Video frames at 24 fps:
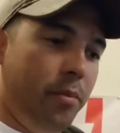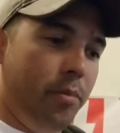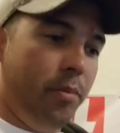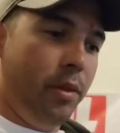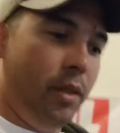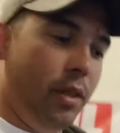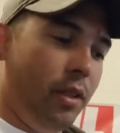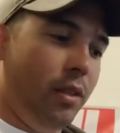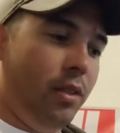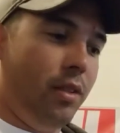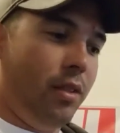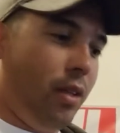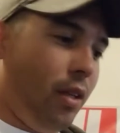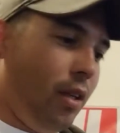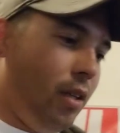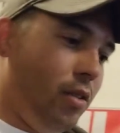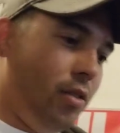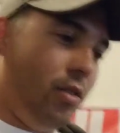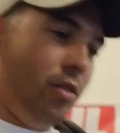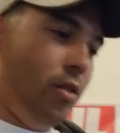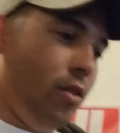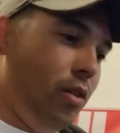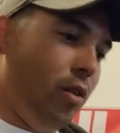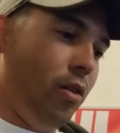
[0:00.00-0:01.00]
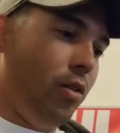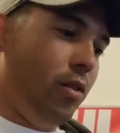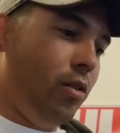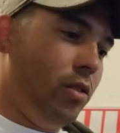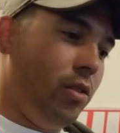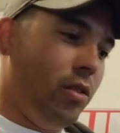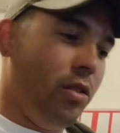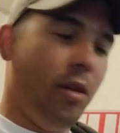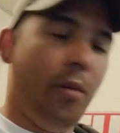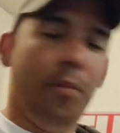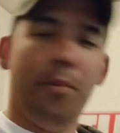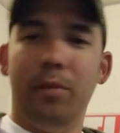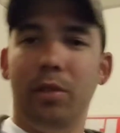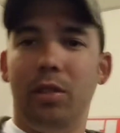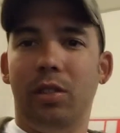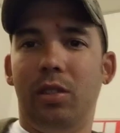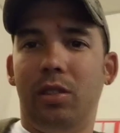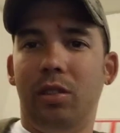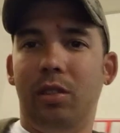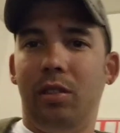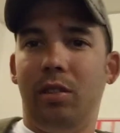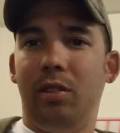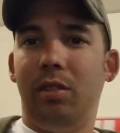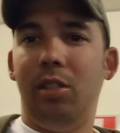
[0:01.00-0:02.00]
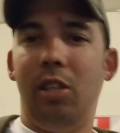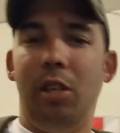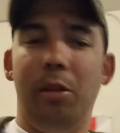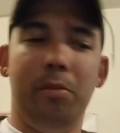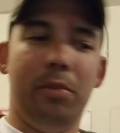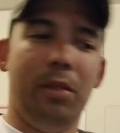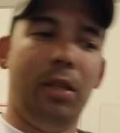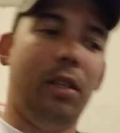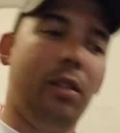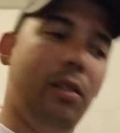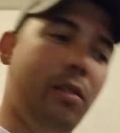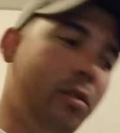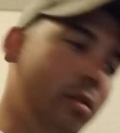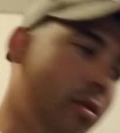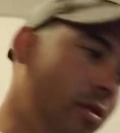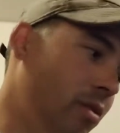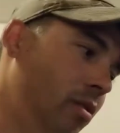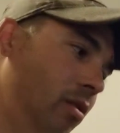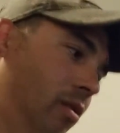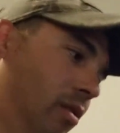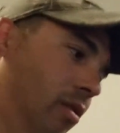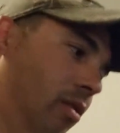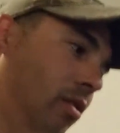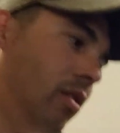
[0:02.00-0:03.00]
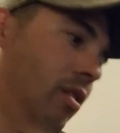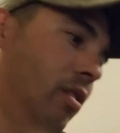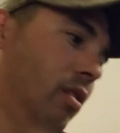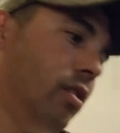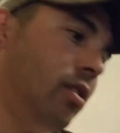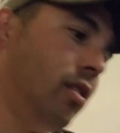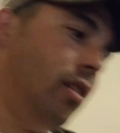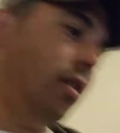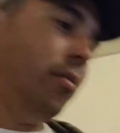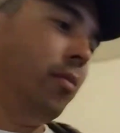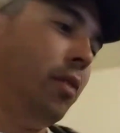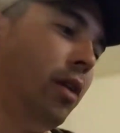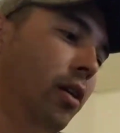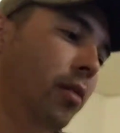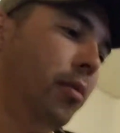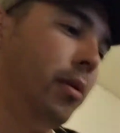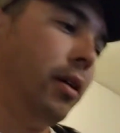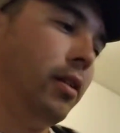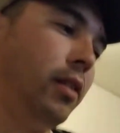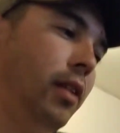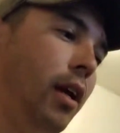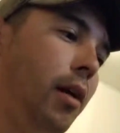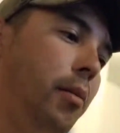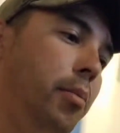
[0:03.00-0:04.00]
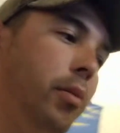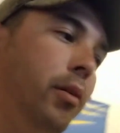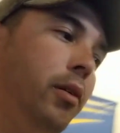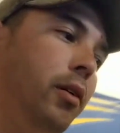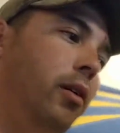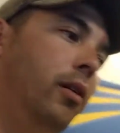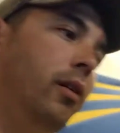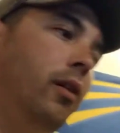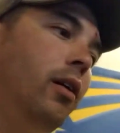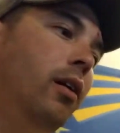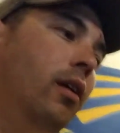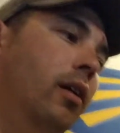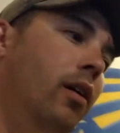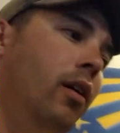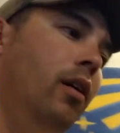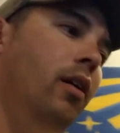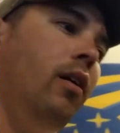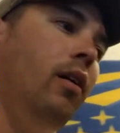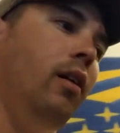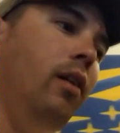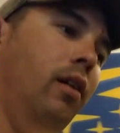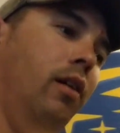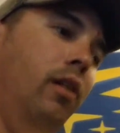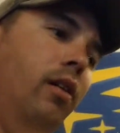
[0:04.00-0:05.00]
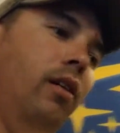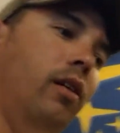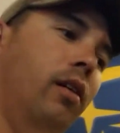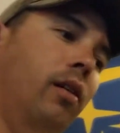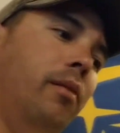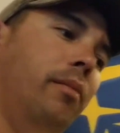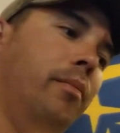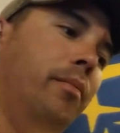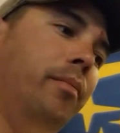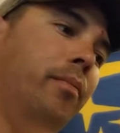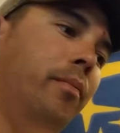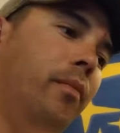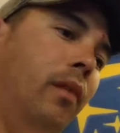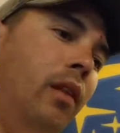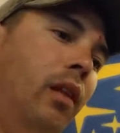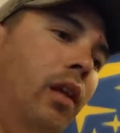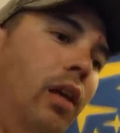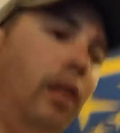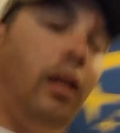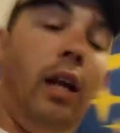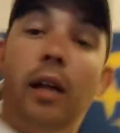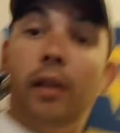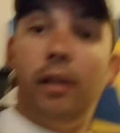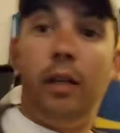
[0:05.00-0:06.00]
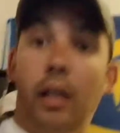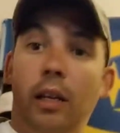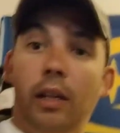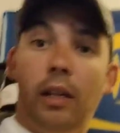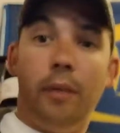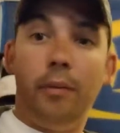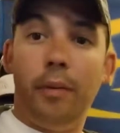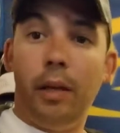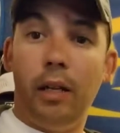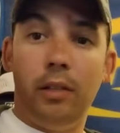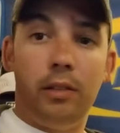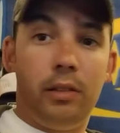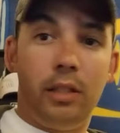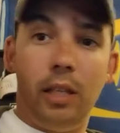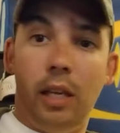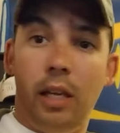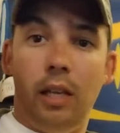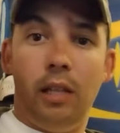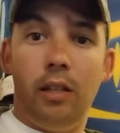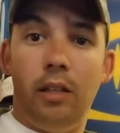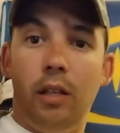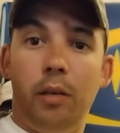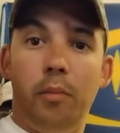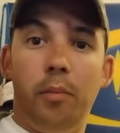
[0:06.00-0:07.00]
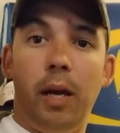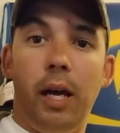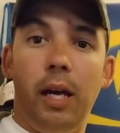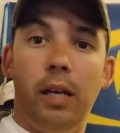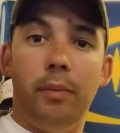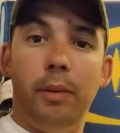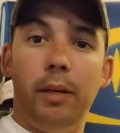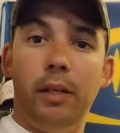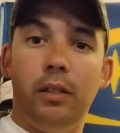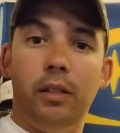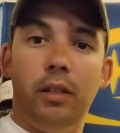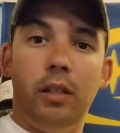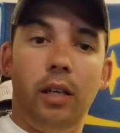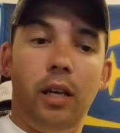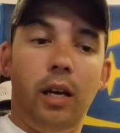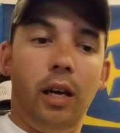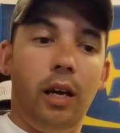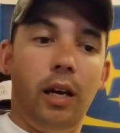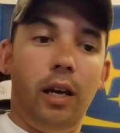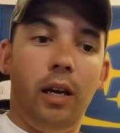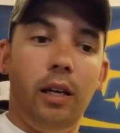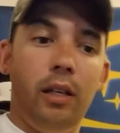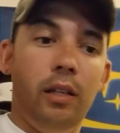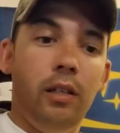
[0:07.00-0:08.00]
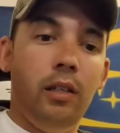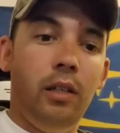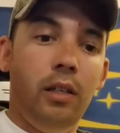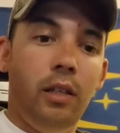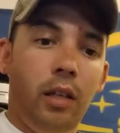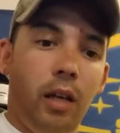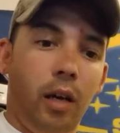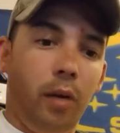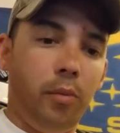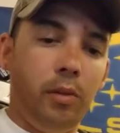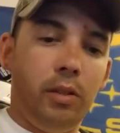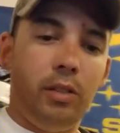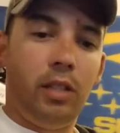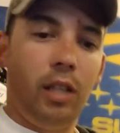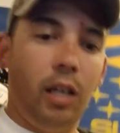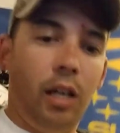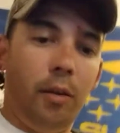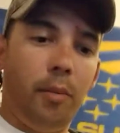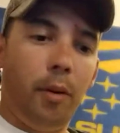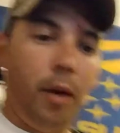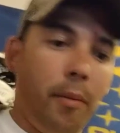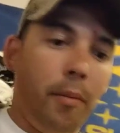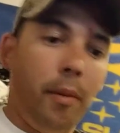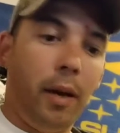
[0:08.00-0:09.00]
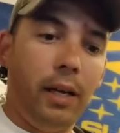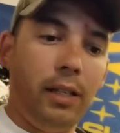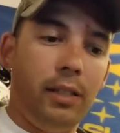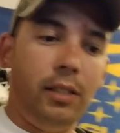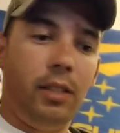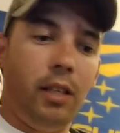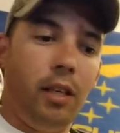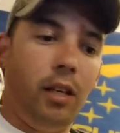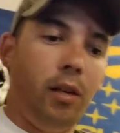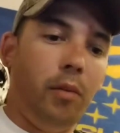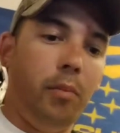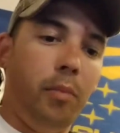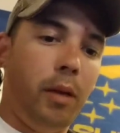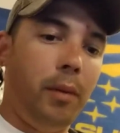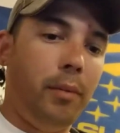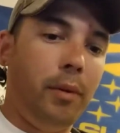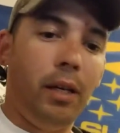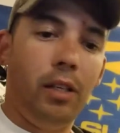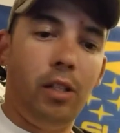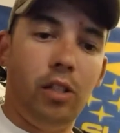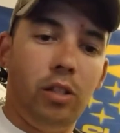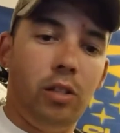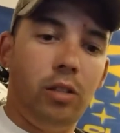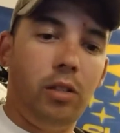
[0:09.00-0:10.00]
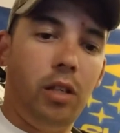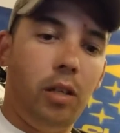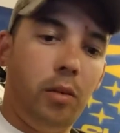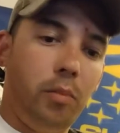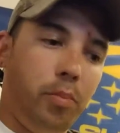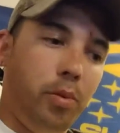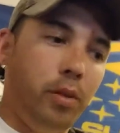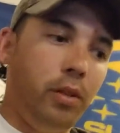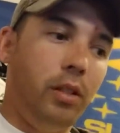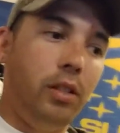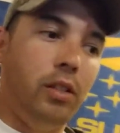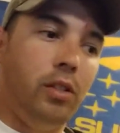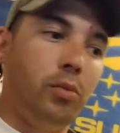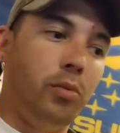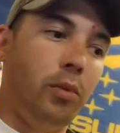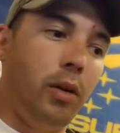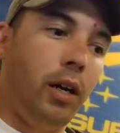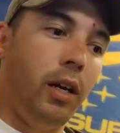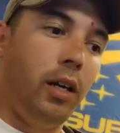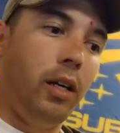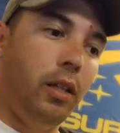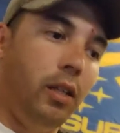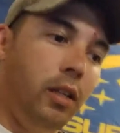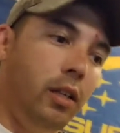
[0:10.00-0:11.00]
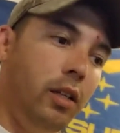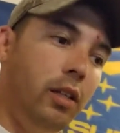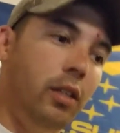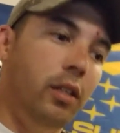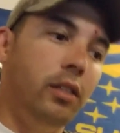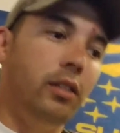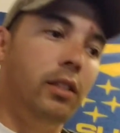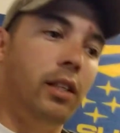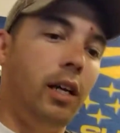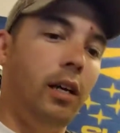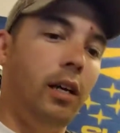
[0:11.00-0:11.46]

but something just seems like it doesn't seem right about that part. And I'm not saying anything bad about the guy. I'm just saying about my setup. Maybe I just didn't put this right, and